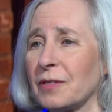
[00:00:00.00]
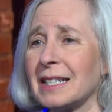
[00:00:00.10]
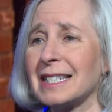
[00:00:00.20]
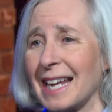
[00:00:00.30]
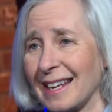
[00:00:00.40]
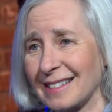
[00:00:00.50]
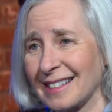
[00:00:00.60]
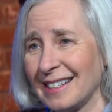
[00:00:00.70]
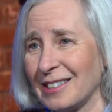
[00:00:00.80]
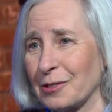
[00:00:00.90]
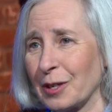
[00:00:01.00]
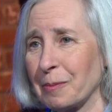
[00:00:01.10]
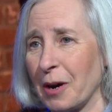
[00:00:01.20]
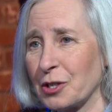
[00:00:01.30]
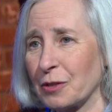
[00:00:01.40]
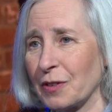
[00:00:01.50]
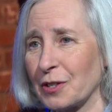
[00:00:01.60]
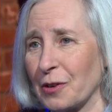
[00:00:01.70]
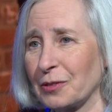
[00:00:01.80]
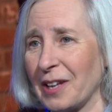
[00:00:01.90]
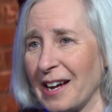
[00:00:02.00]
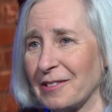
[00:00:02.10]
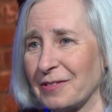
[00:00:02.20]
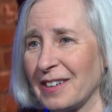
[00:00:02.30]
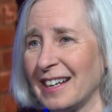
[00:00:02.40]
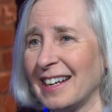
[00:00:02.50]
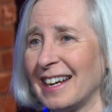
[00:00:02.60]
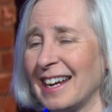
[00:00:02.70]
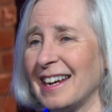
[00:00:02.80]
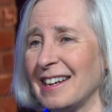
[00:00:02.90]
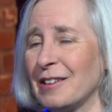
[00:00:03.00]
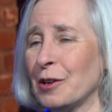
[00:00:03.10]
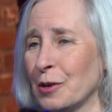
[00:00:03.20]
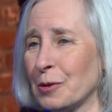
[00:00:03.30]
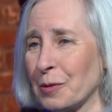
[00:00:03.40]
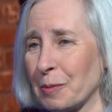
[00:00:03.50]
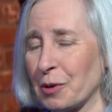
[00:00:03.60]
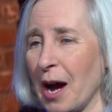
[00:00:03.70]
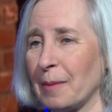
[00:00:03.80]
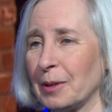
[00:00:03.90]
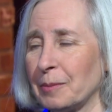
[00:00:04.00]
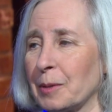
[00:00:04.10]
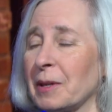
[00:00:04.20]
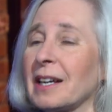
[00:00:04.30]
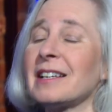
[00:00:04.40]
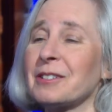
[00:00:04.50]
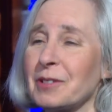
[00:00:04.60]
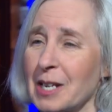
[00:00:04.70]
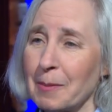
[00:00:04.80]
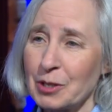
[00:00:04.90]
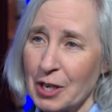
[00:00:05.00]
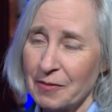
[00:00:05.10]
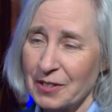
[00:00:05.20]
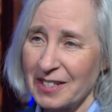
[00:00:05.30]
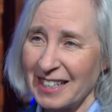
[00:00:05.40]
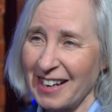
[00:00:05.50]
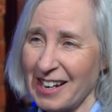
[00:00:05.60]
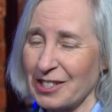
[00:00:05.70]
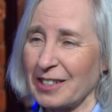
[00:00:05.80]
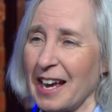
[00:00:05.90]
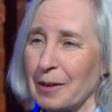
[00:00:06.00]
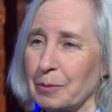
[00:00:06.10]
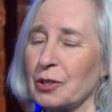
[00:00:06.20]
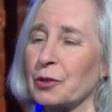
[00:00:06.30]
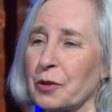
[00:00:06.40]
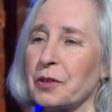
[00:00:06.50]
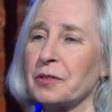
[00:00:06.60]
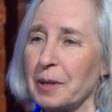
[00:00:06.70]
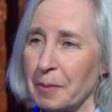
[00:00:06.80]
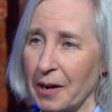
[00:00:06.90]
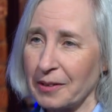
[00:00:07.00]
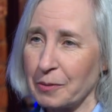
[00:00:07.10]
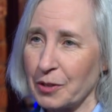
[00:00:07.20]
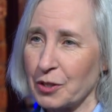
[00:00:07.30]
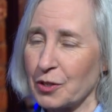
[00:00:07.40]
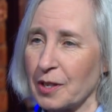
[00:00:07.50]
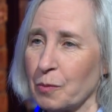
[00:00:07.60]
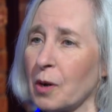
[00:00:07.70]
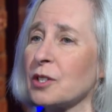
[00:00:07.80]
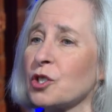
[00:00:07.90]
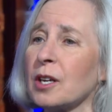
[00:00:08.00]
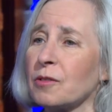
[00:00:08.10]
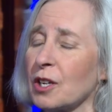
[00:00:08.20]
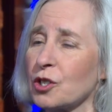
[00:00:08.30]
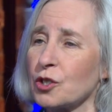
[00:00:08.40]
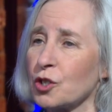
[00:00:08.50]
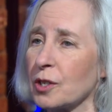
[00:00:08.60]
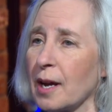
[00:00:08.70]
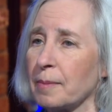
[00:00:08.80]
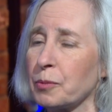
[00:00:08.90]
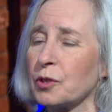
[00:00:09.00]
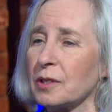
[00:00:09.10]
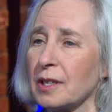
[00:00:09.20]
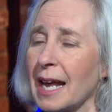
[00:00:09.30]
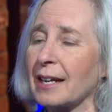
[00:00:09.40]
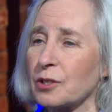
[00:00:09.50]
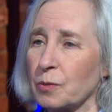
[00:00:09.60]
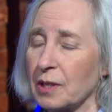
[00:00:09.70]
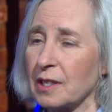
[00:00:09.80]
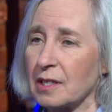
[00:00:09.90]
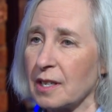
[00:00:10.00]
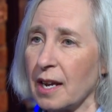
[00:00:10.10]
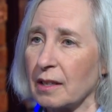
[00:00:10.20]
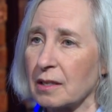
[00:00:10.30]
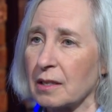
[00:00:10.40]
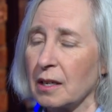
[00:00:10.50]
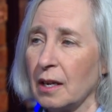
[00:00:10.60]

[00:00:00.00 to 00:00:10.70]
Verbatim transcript: in debt during much of his own life, he knew the problem. But because he was Thomas Jefferson, he actually had a political theory about it, which is that one generation should not burden the next with its debts.